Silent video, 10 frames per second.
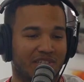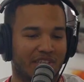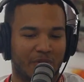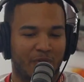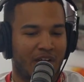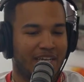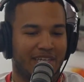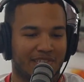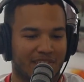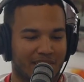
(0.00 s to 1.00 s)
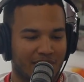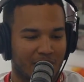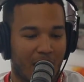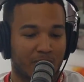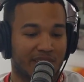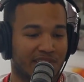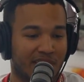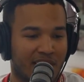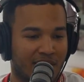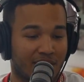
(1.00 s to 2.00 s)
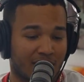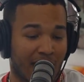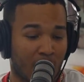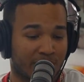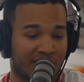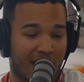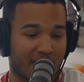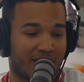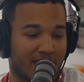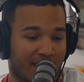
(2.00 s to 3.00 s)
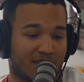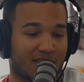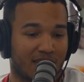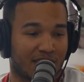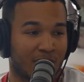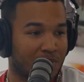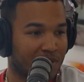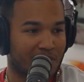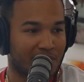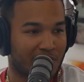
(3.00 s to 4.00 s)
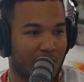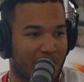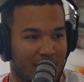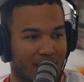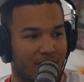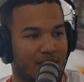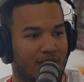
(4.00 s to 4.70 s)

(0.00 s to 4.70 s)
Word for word: I'm not justifying incest. I'm just saying that outside of the incest, you said that they were man.